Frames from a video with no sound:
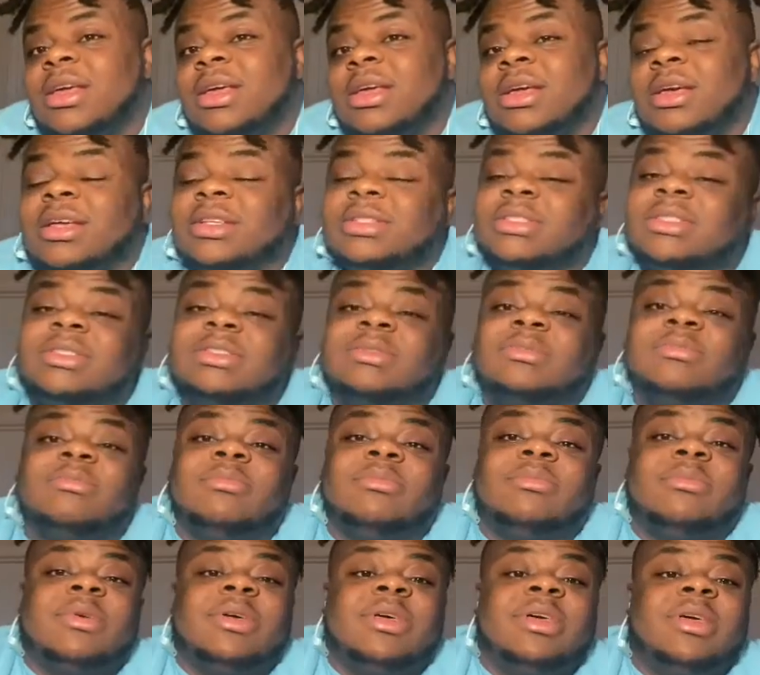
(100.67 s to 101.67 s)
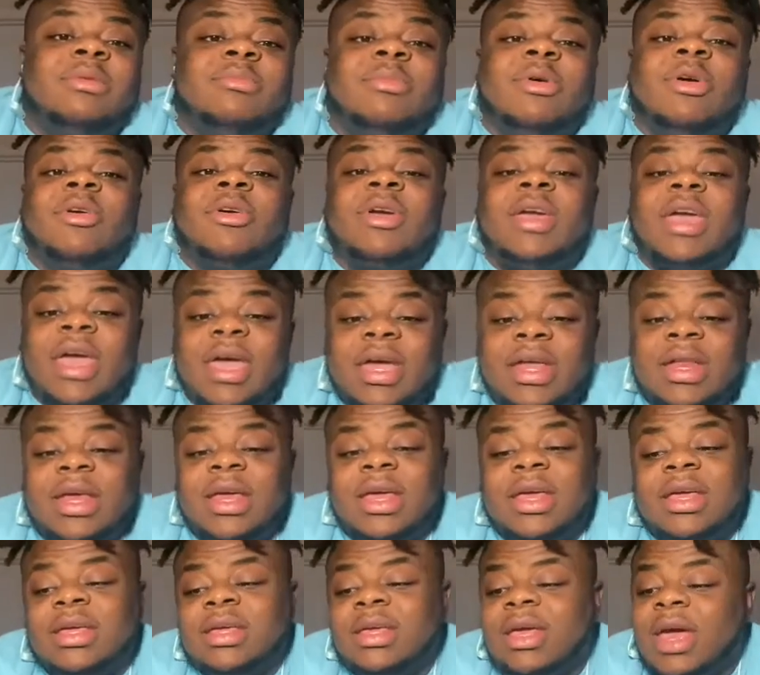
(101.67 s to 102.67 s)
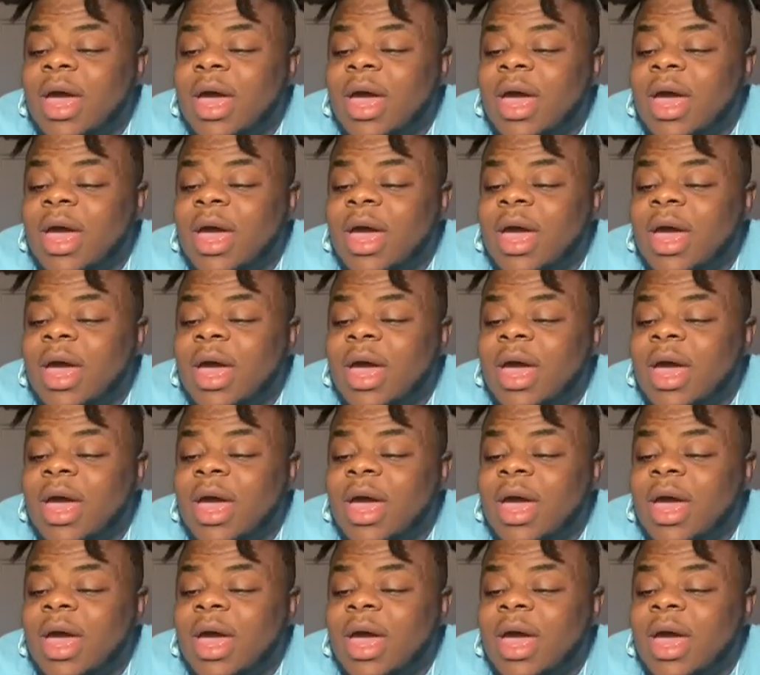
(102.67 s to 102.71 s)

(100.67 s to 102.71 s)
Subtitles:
Because it's MLK Day.